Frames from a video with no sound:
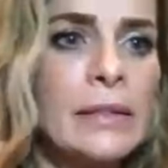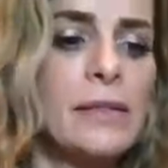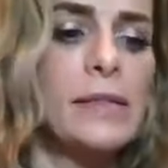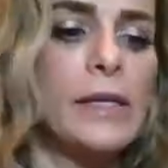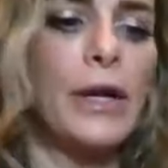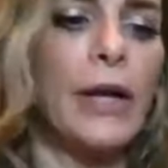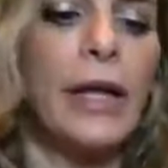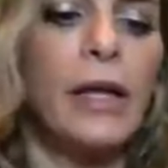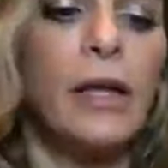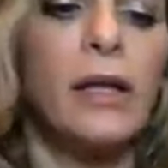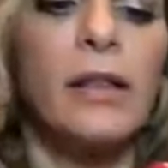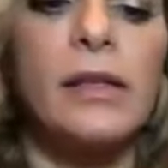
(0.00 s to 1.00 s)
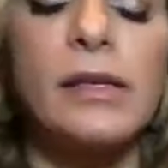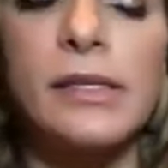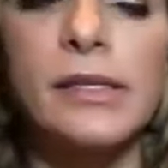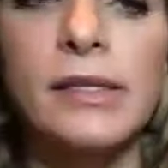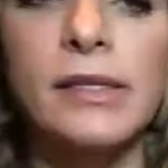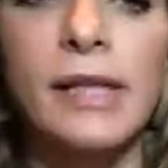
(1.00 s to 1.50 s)
sorry. This
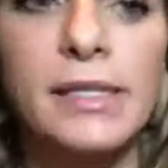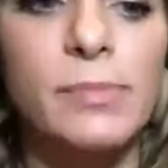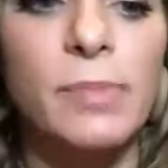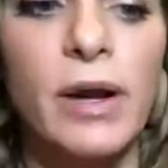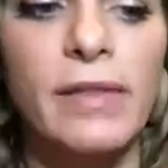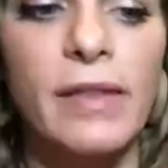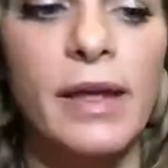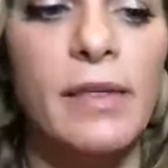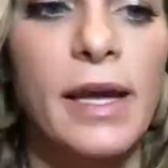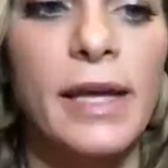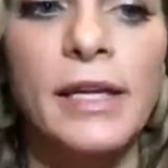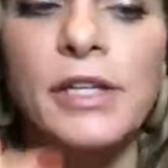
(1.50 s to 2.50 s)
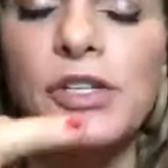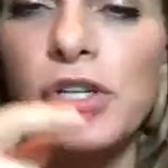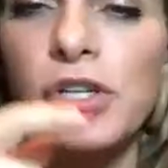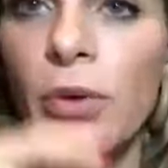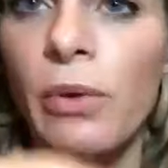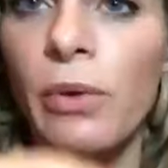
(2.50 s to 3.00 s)
is the last part that I think I need to
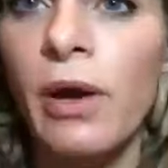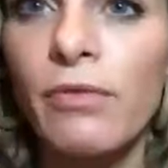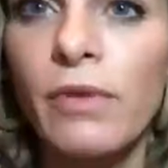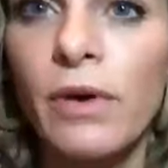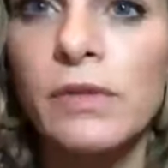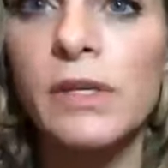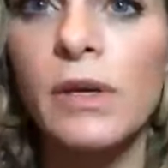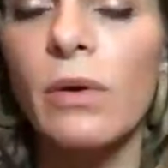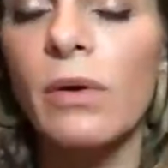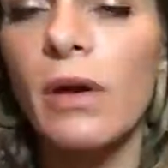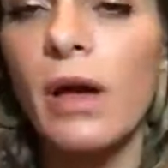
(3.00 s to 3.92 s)
show you on my phone. So